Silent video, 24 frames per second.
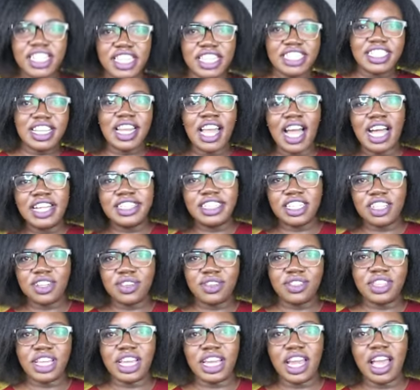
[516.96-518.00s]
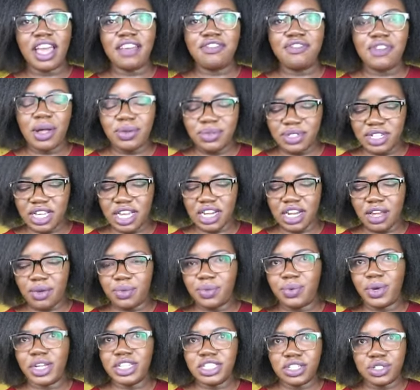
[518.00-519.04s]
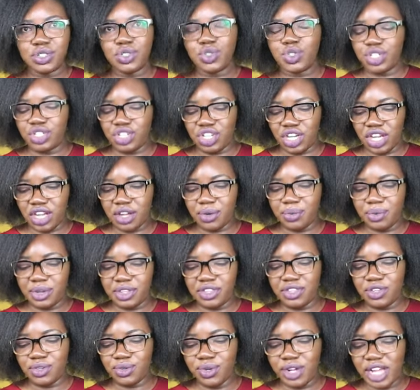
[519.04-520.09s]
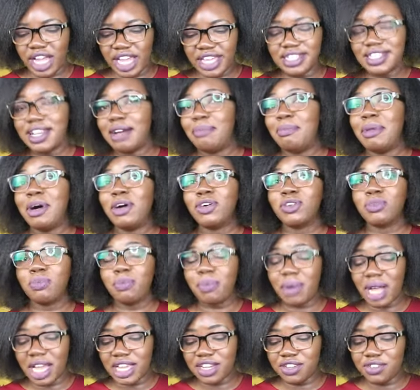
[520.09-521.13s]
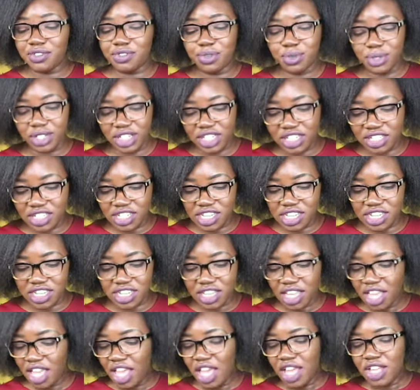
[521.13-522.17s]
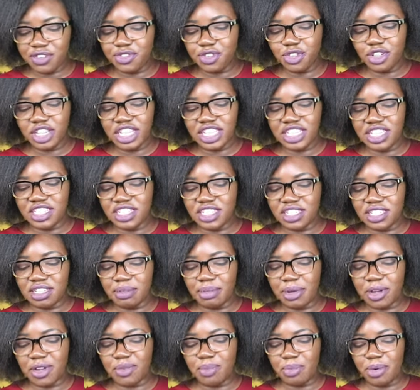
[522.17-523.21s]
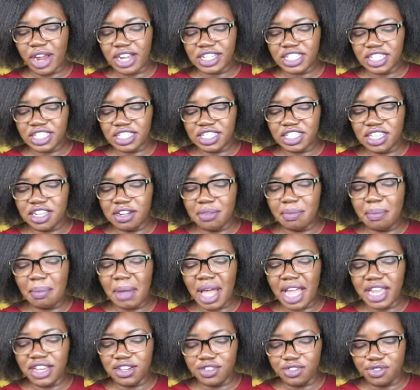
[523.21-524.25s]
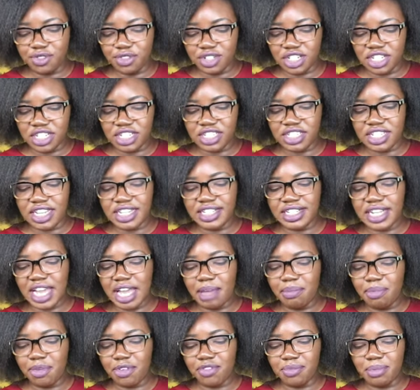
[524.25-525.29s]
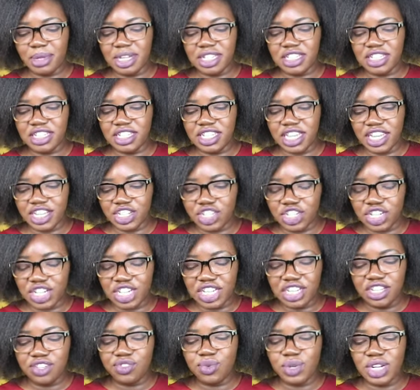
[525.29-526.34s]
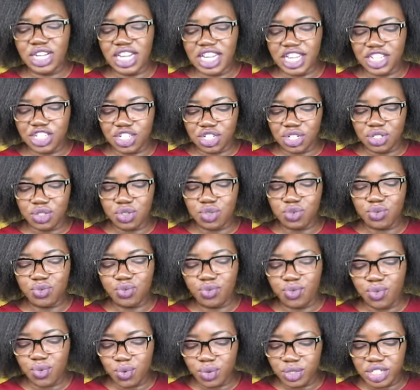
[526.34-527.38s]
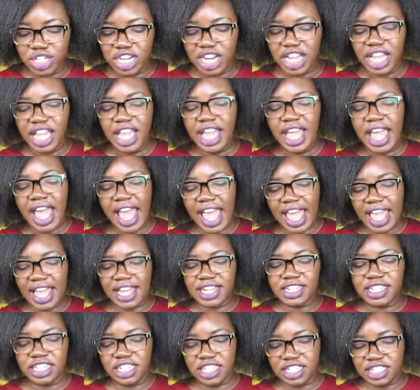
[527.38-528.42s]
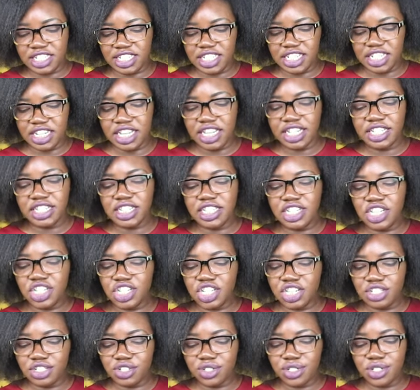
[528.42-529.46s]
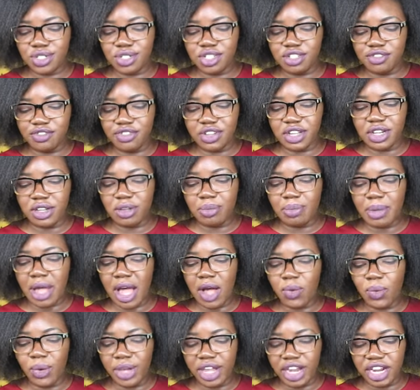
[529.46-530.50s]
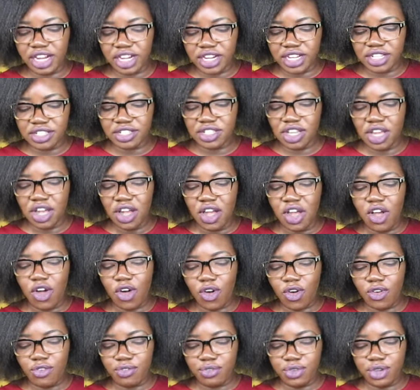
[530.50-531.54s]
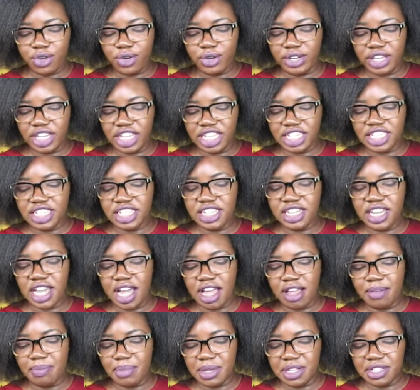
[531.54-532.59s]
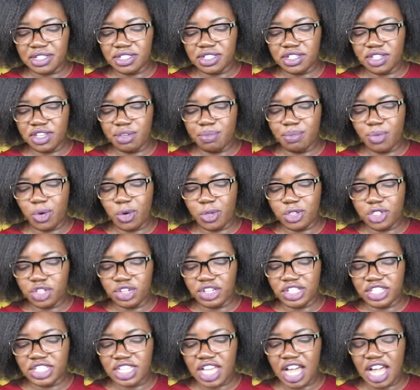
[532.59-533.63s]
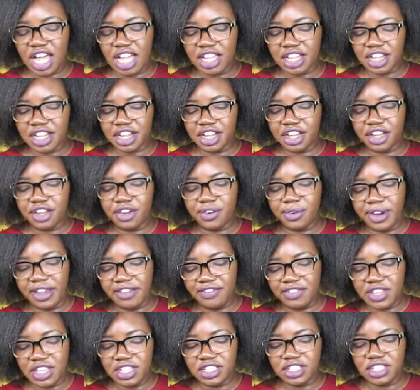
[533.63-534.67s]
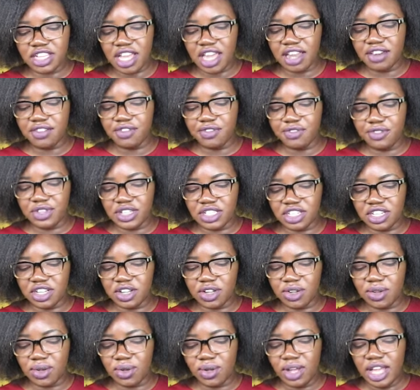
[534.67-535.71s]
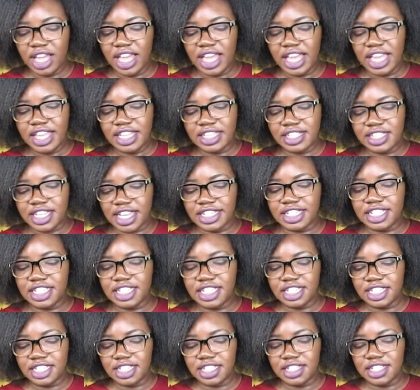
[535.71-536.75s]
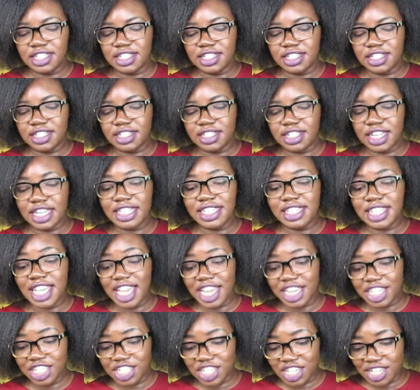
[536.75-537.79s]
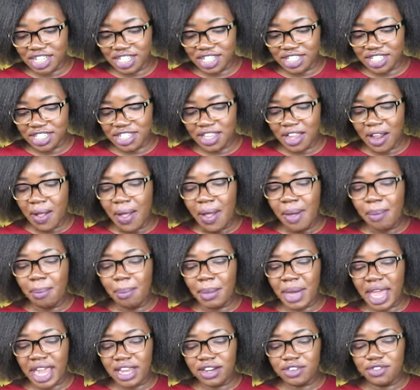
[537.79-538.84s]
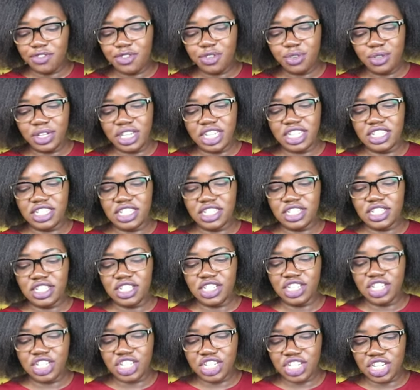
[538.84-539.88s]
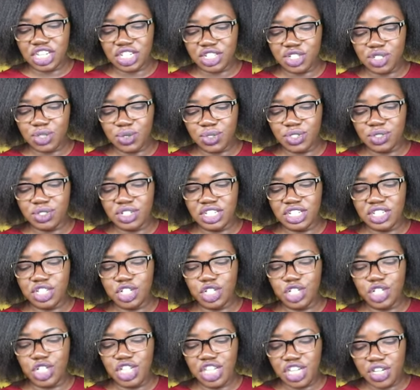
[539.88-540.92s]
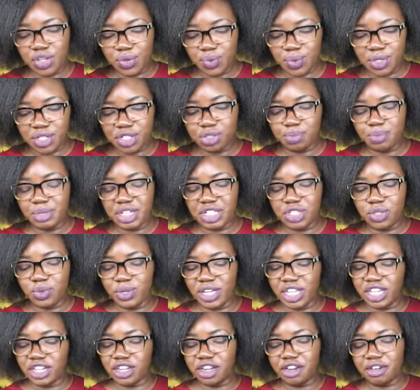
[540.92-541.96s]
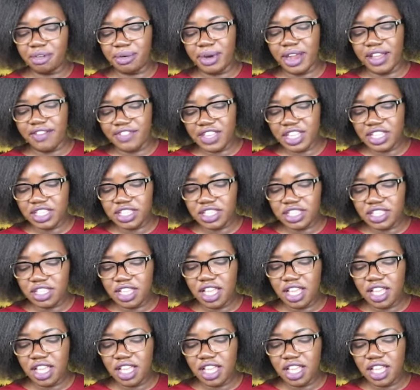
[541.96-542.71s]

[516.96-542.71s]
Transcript: there's an article that I found and I wanted to share with you guys about mindful eating. Mindful eating is about practicing mindfulness, a type of meditation in relation to food and eating. It teaches you to develop awareness of your eating habits, emotions, hunger, cravings, and physical sensations. Mindful eating teaches you to distinguish between cravings